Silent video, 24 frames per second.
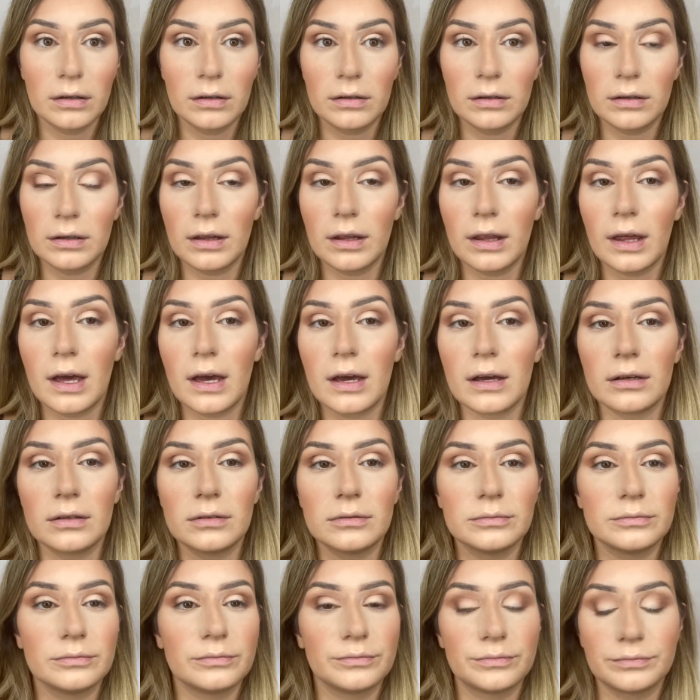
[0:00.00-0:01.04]
See that?
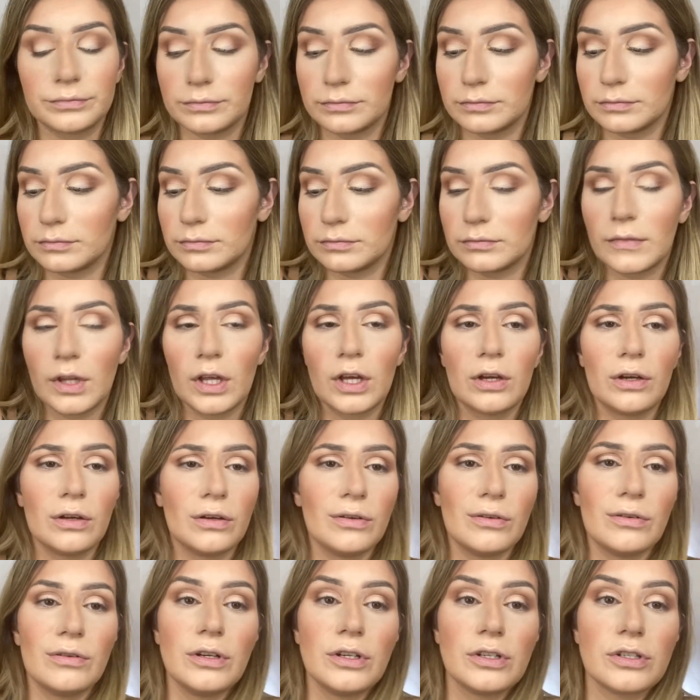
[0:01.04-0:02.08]

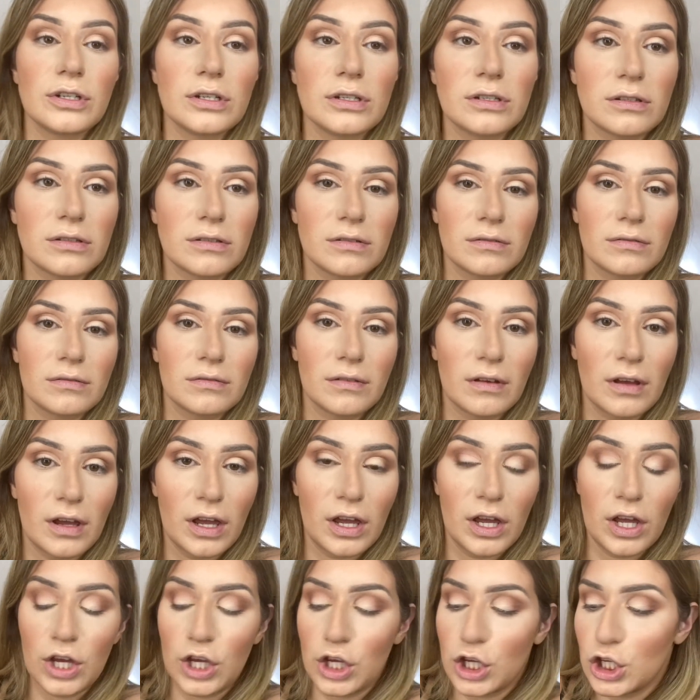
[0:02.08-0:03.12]
Gorgeous.
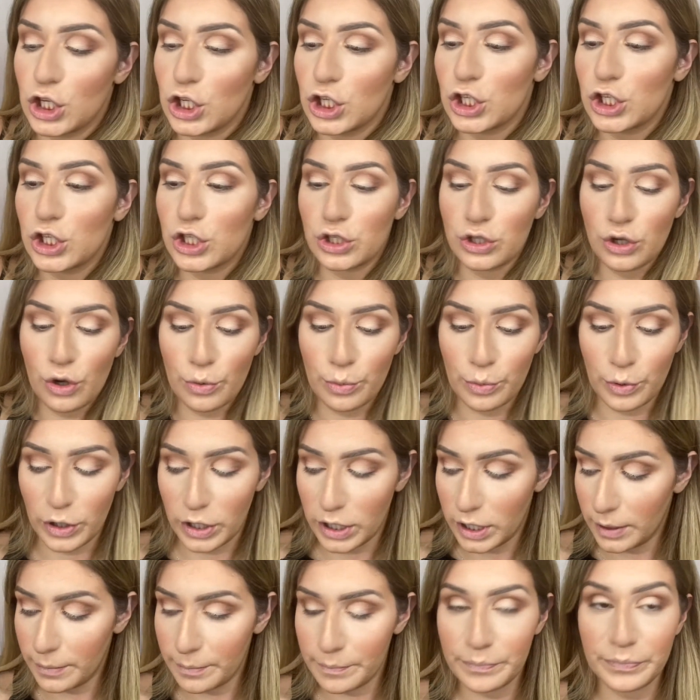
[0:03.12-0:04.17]
So
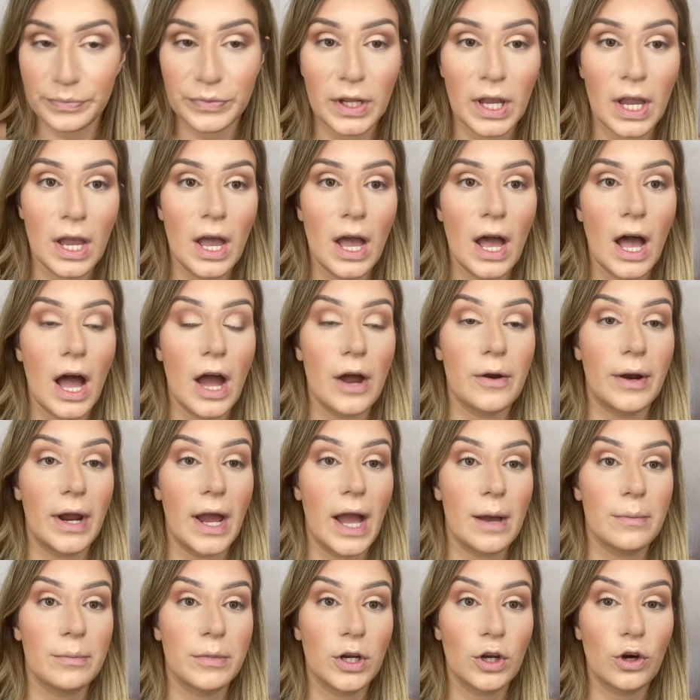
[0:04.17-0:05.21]
pretty. All right,
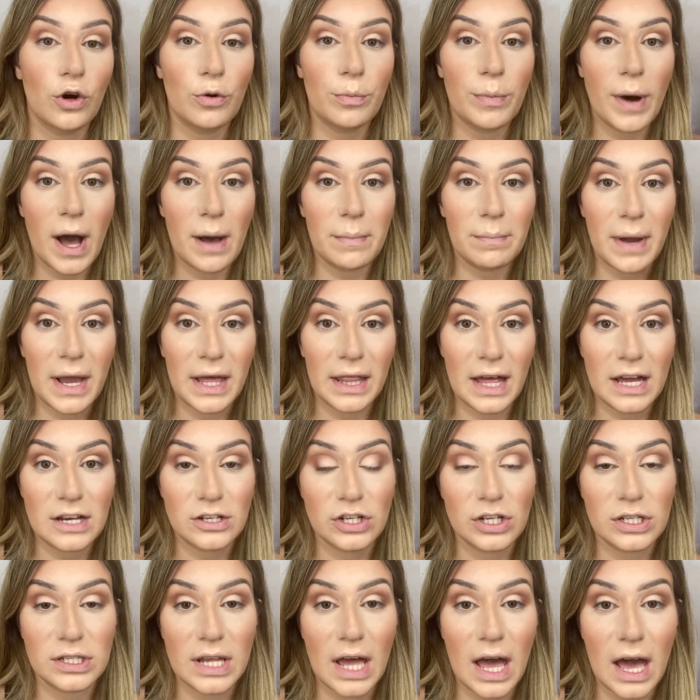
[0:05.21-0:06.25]
I'm gonna go pop my
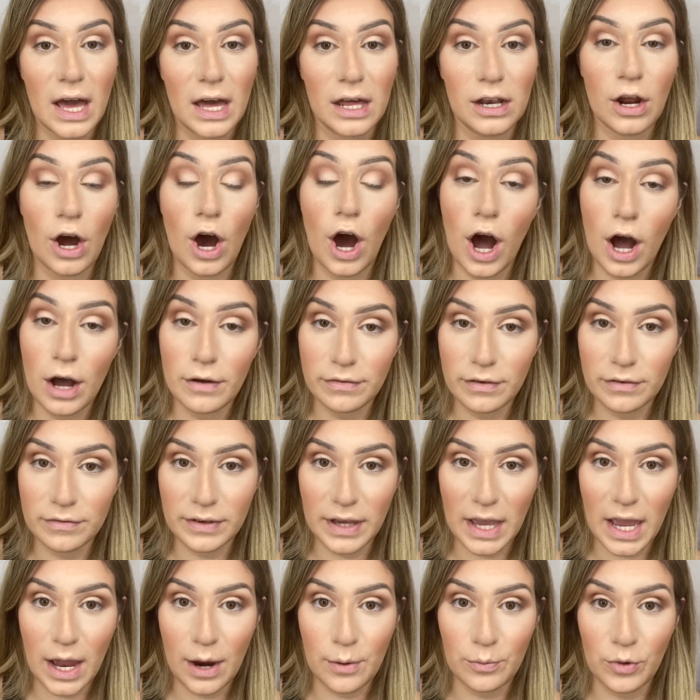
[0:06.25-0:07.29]
lashes on off of
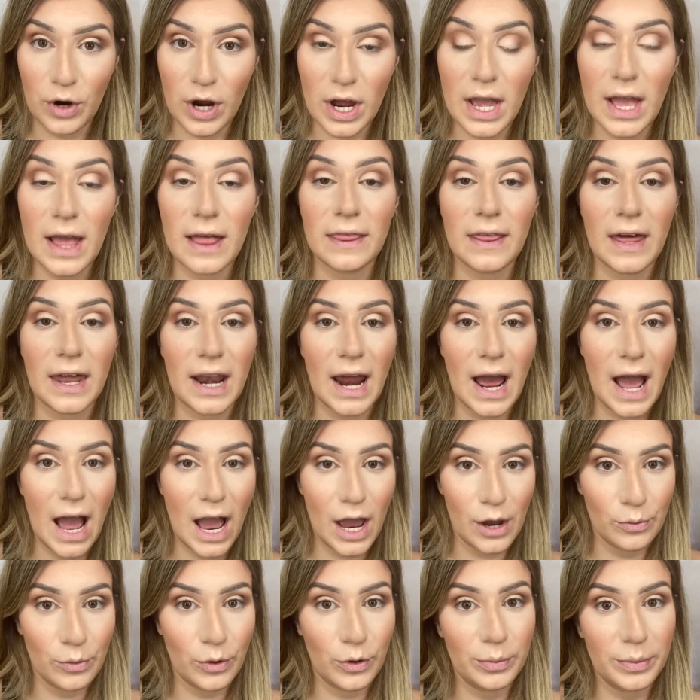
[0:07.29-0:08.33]
camera, and then
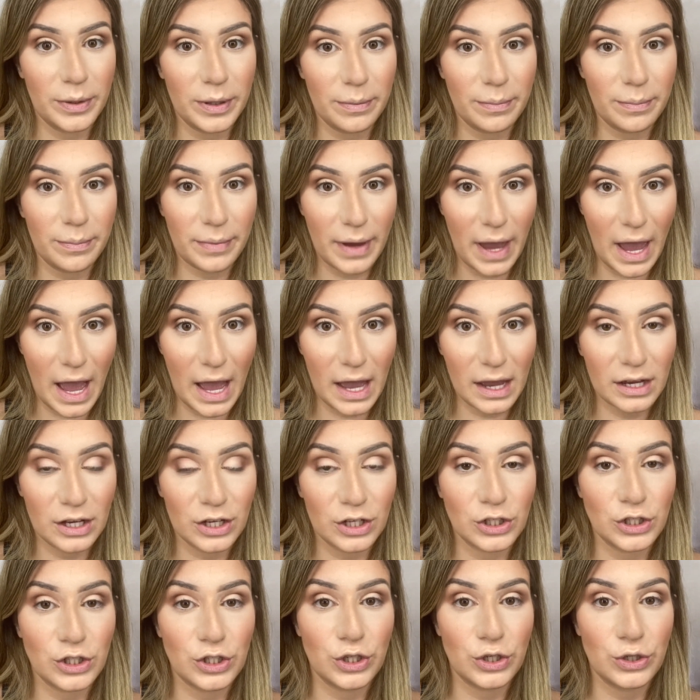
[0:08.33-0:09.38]
I will be back
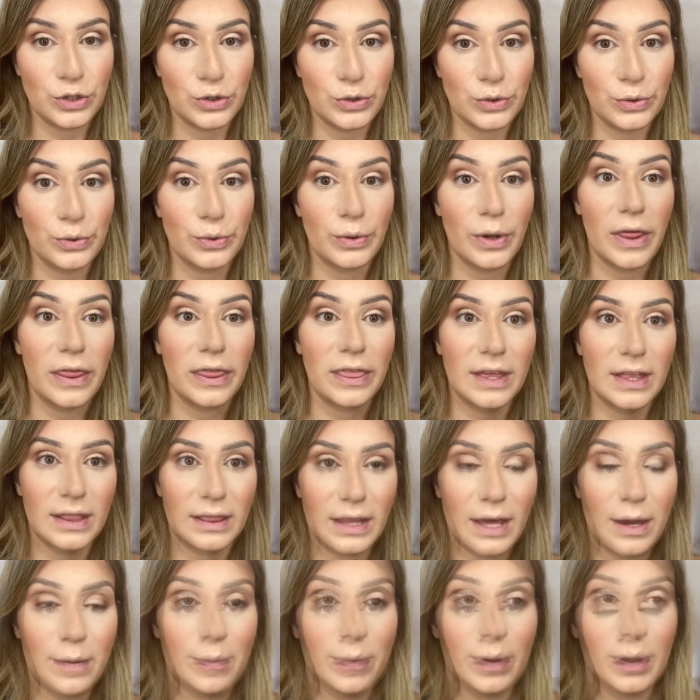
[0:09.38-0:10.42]
to do the
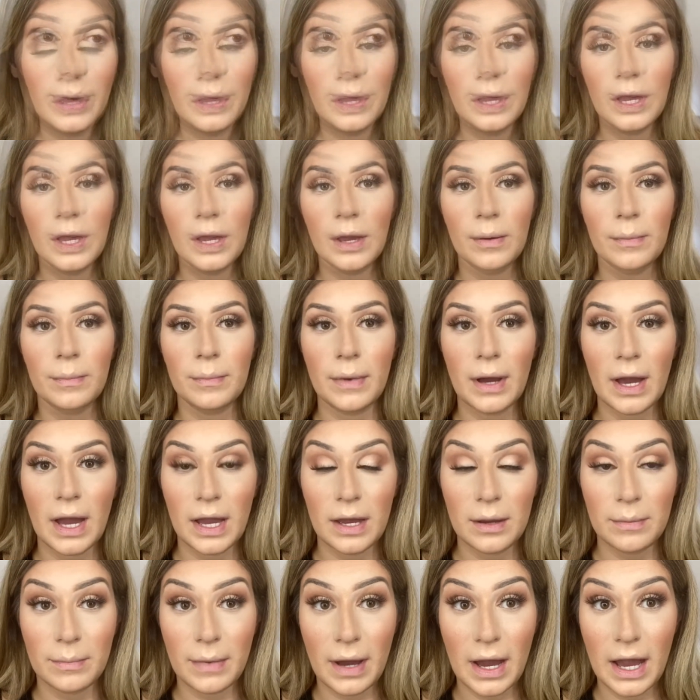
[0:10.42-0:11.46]
lip.
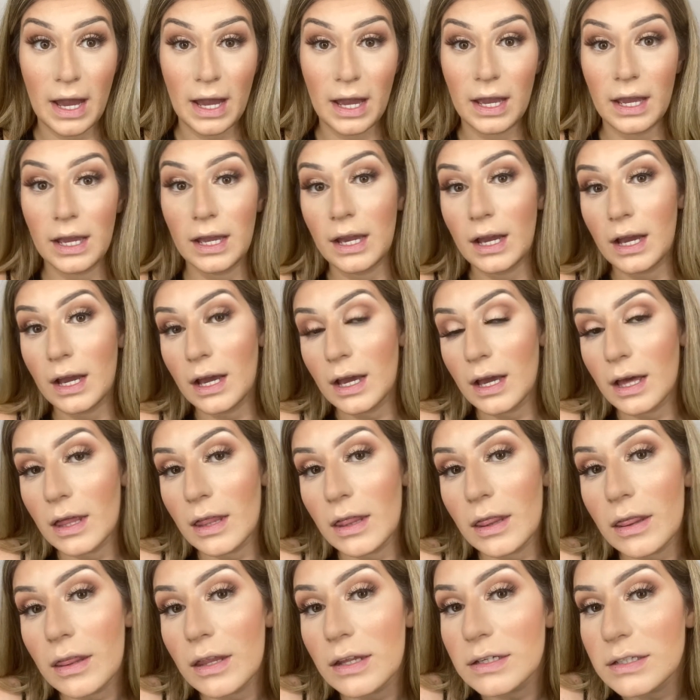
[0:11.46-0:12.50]
My,
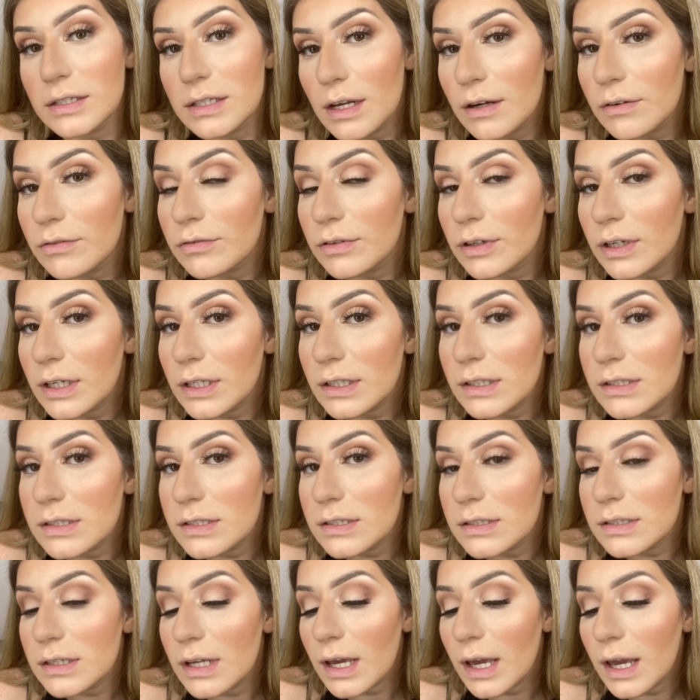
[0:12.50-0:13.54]
the difference
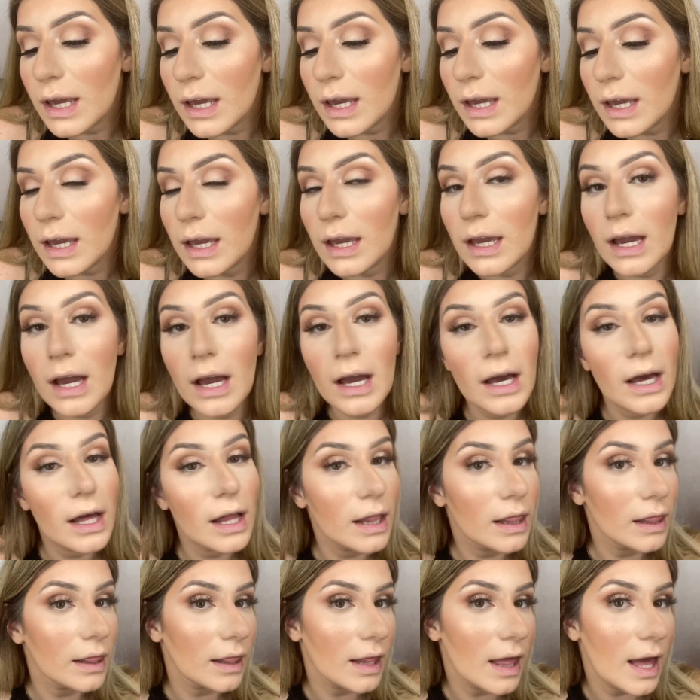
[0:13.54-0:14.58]
a
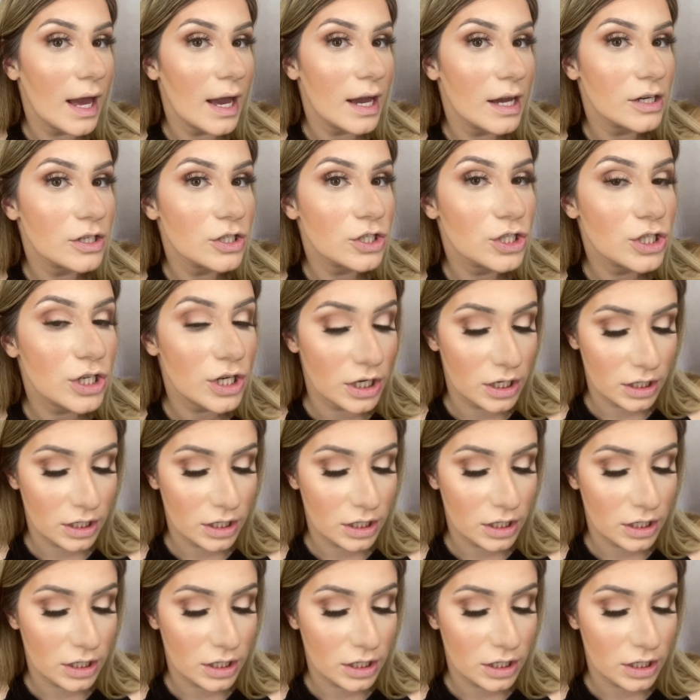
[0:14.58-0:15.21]
lash